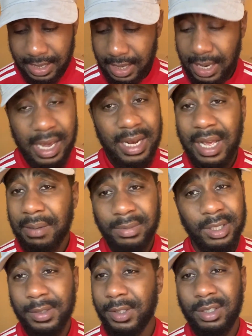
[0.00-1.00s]
And I'm
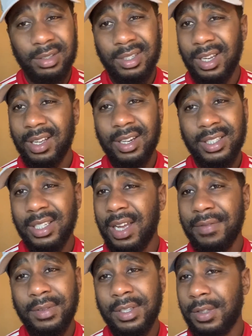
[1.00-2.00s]
just... so I gotta say,
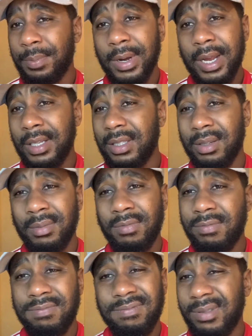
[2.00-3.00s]
I'm disappointed. It's a
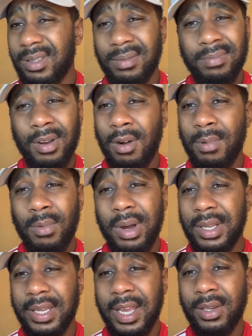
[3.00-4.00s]
horrible way
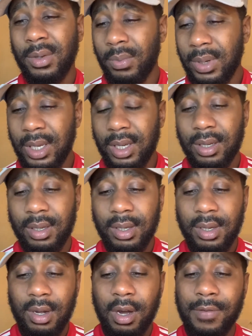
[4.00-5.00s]
to end the week
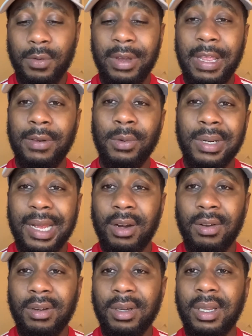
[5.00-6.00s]
after waiting all that
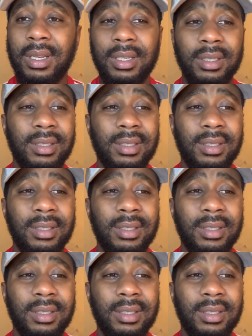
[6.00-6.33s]
long, and then